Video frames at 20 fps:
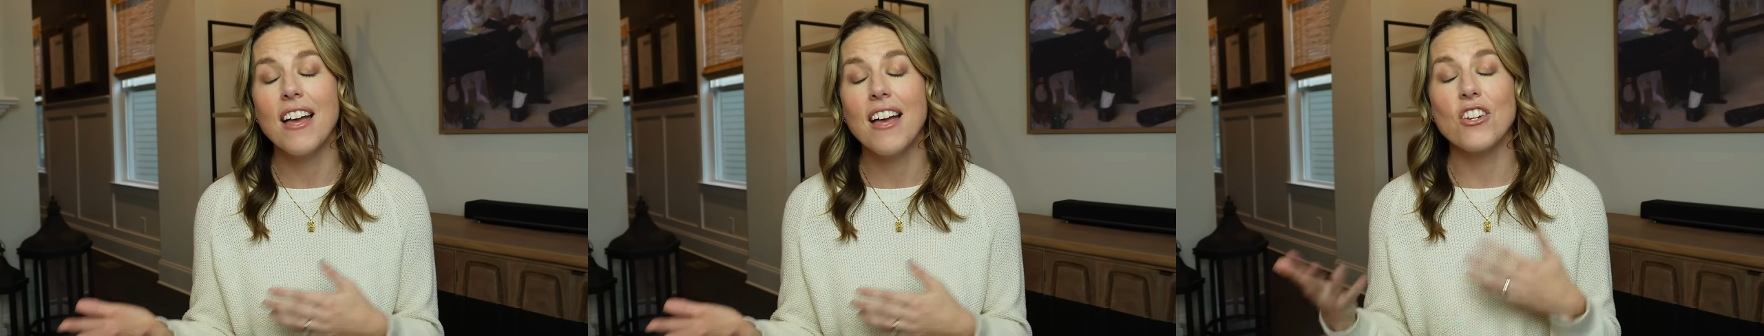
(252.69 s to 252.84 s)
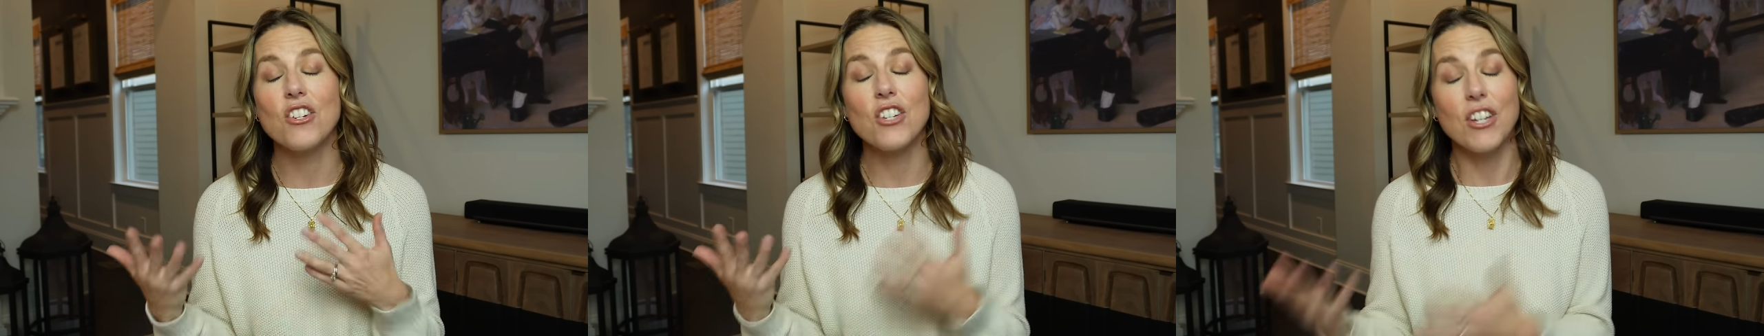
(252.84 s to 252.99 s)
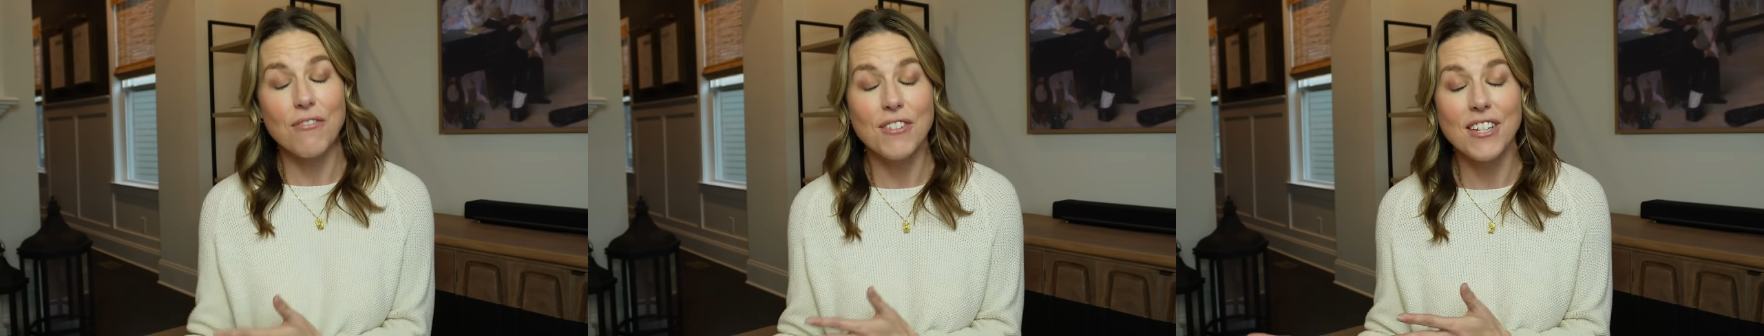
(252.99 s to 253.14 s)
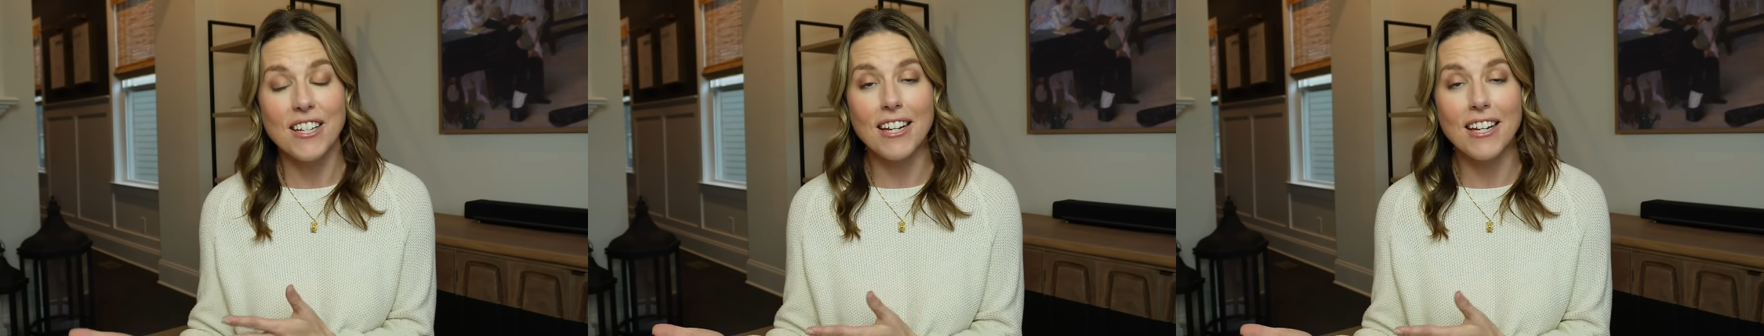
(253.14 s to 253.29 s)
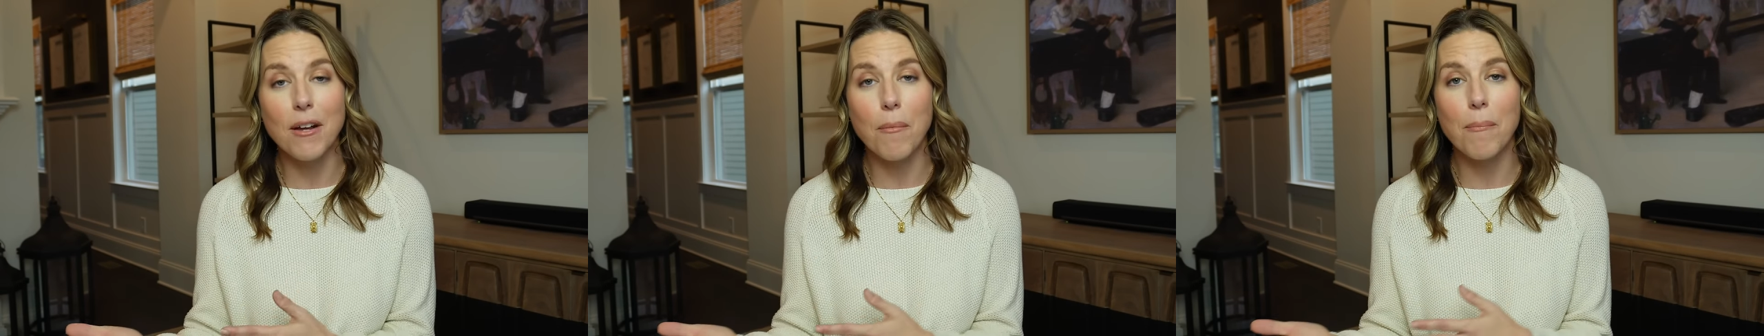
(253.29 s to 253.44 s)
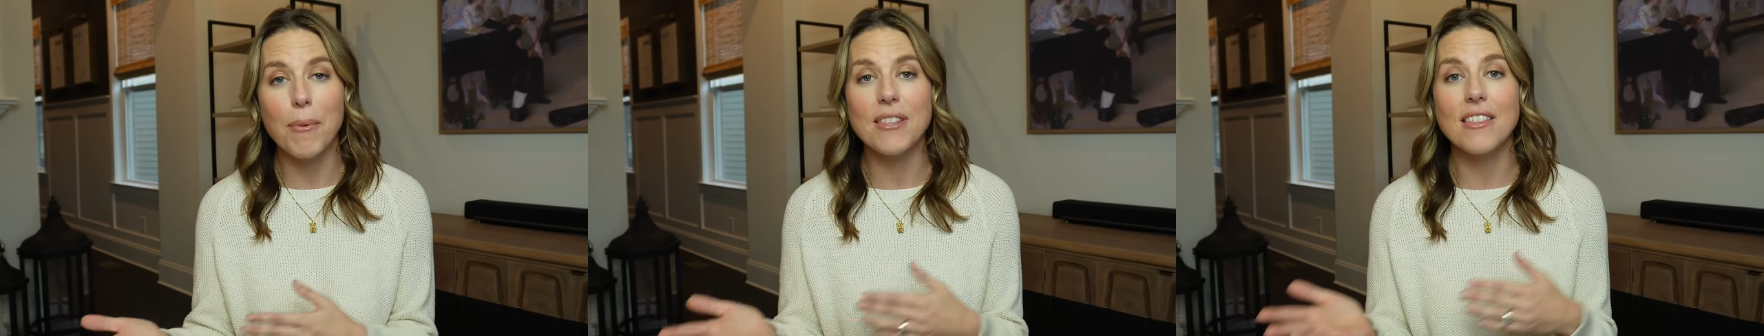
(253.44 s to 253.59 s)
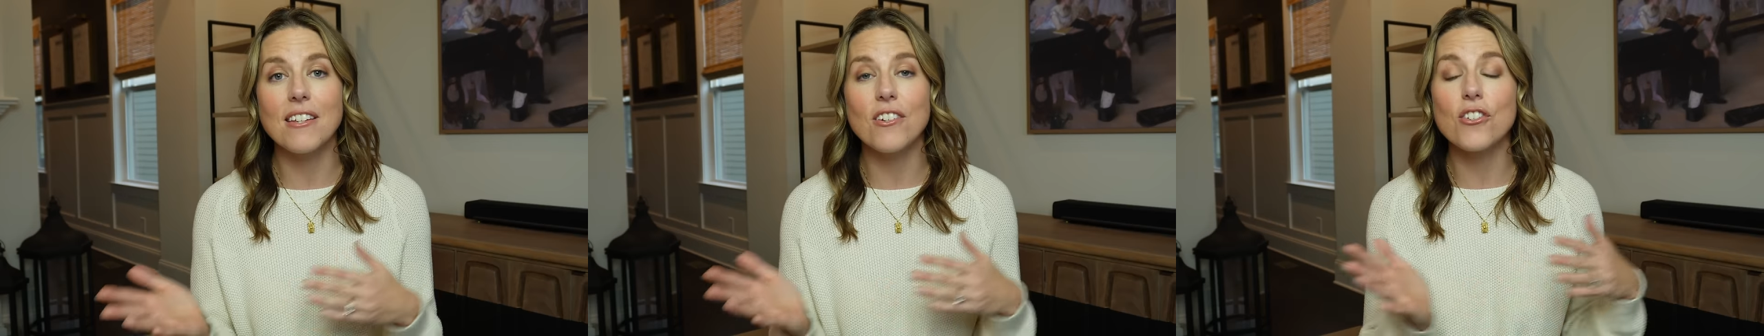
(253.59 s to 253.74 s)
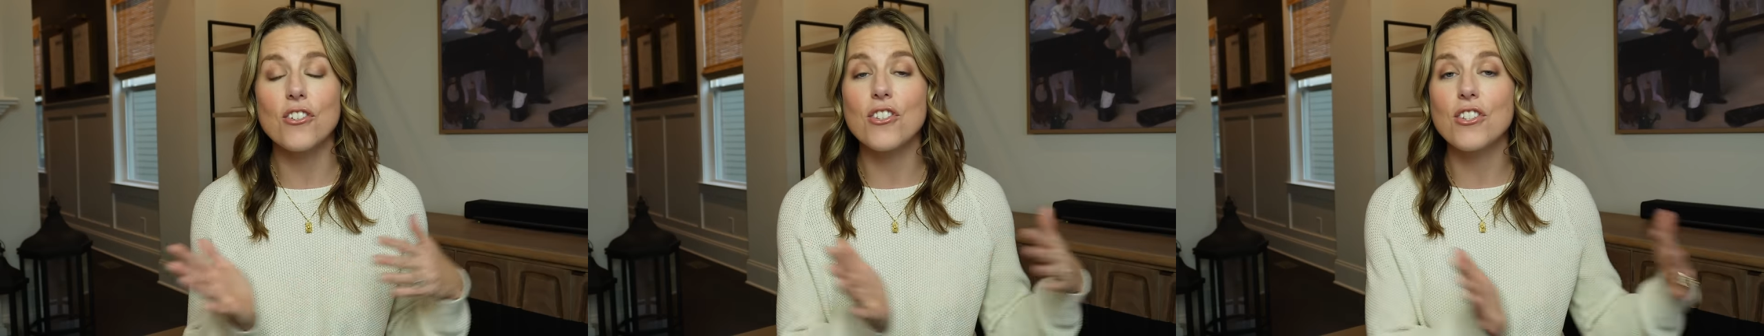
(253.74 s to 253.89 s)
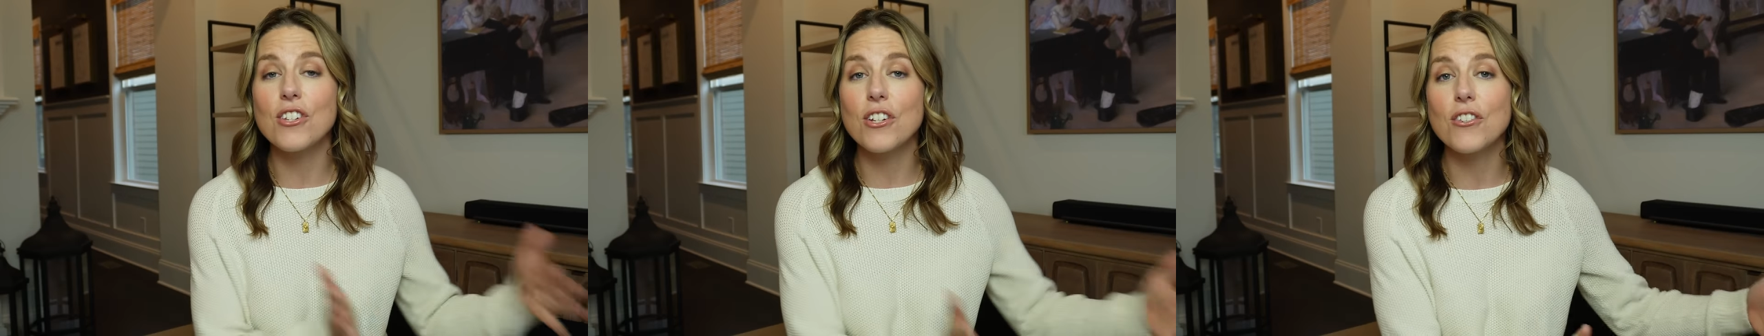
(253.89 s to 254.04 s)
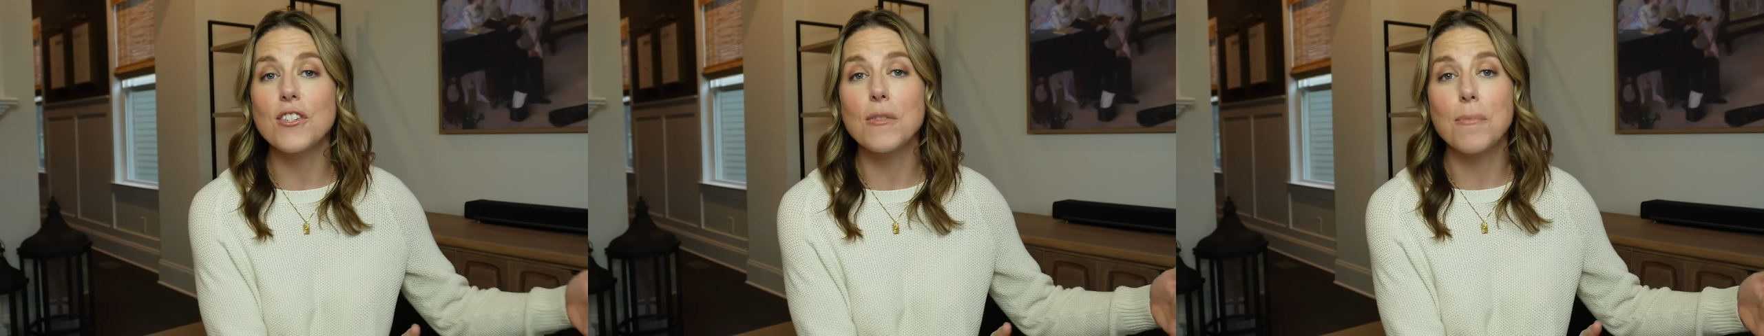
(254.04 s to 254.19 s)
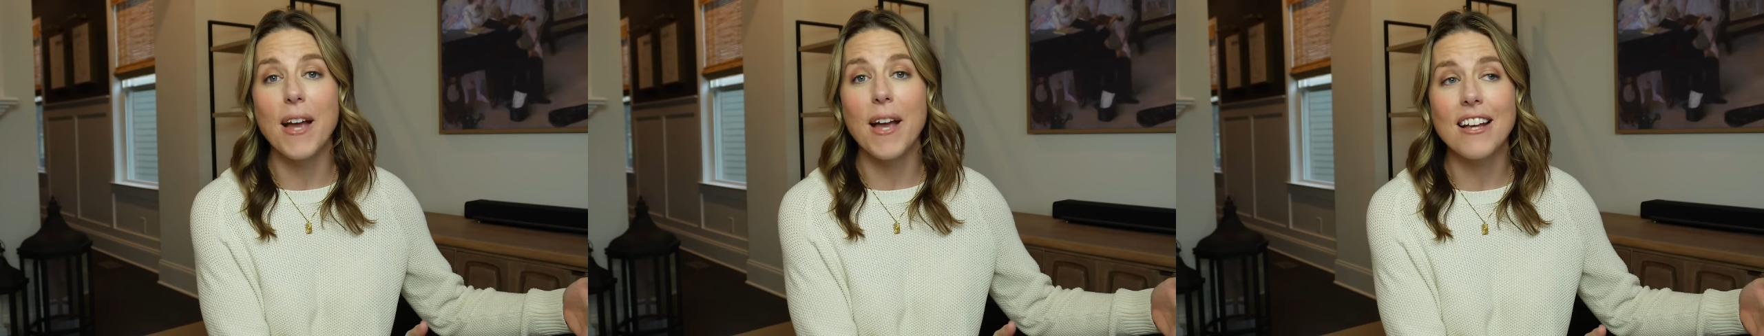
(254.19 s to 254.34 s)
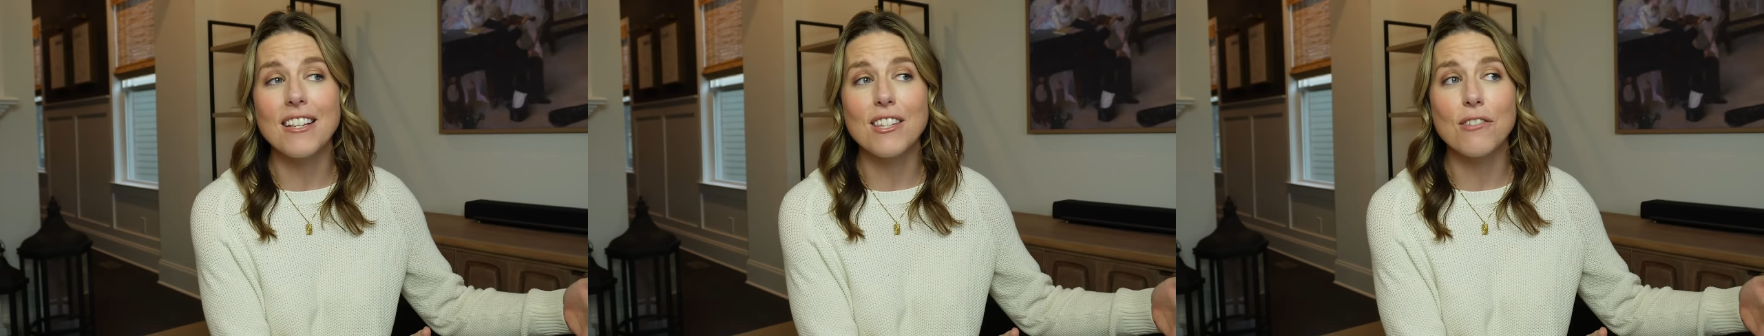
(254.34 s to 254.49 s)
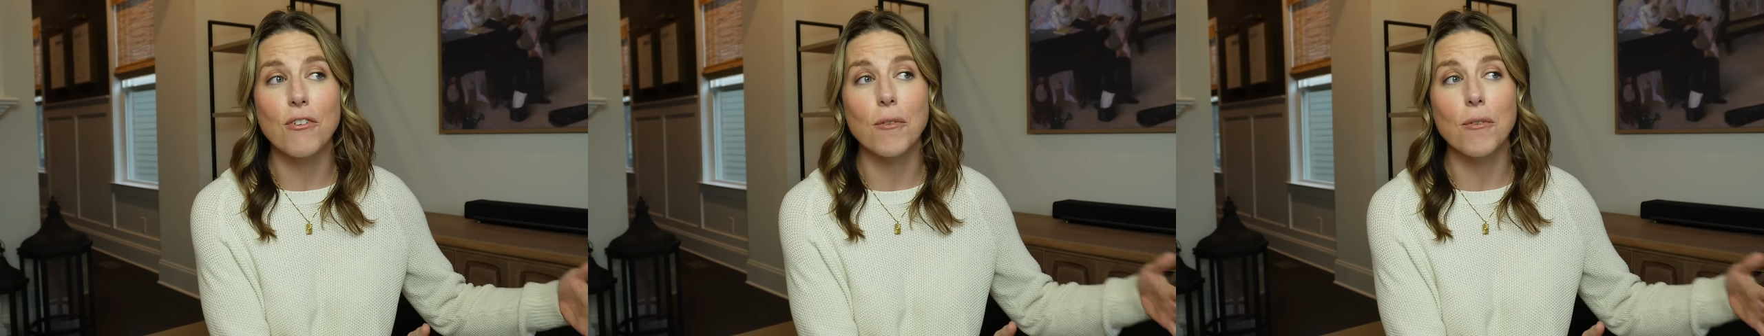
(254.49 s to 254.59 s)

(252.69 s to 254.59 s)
shifted, but there's still space